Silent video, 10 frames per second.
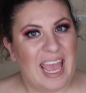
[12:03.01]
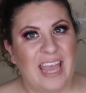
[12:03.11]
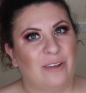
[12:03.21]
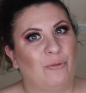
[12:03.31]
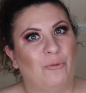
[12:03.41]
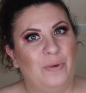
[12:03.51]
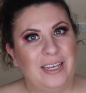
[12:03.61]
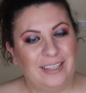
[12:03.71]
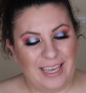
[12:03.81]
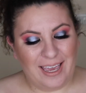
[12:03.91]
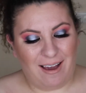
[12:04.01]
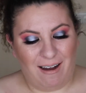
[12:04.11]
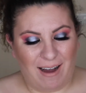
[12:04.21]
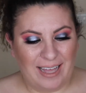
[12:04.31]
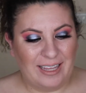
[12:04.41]
It really
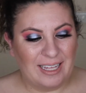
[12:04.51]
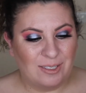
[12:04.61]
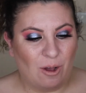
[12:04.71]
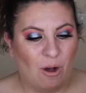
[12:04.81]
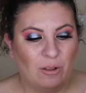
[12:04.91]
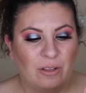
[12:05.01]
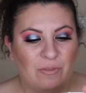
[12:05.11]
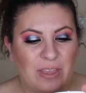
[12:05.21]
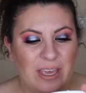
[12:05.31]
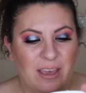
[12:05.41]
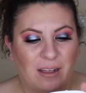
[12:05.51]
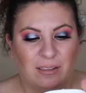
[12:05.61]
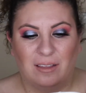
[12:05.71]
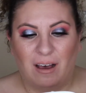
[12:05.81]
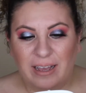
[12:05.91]
highlights all of the
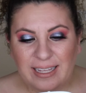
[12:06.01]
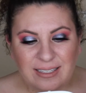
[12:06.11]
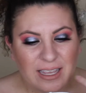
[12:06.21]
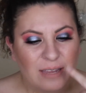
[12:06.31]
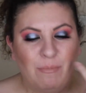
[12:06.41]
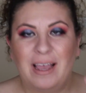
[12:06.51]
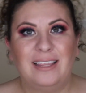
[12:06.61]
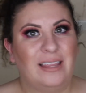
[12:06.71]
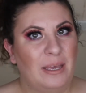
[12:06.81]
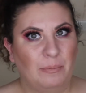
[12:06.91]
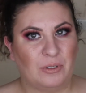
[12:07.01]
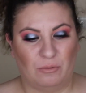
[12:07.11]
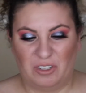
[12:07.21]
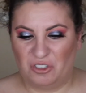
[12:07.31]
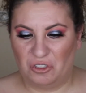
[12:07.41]
lines in my lips,
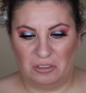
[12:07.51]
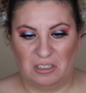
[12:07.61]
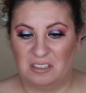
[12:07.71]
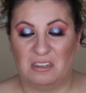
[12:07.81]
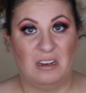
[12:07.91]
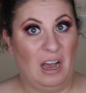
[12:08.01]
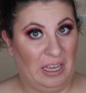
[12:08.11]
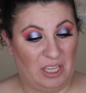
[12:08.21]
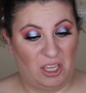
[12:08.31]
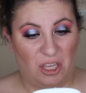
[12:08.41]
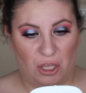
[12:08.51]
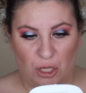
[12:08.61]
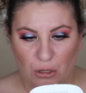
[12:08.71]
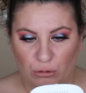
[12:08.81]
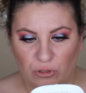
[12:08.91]
which is not
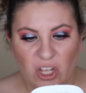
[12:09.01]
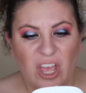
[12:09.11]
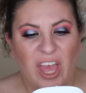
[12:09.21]
cute.